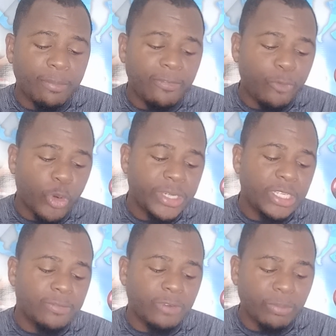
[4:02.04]

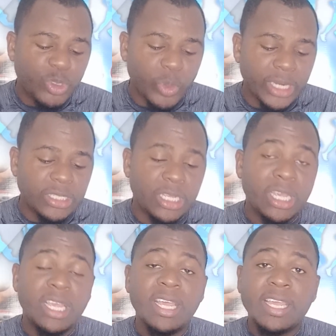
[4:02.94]
14 from 20.
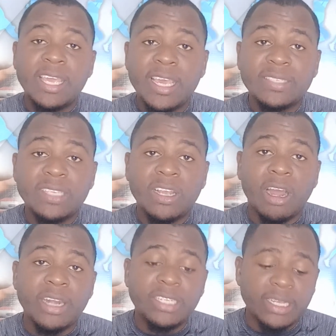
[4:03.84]
Casey Carty,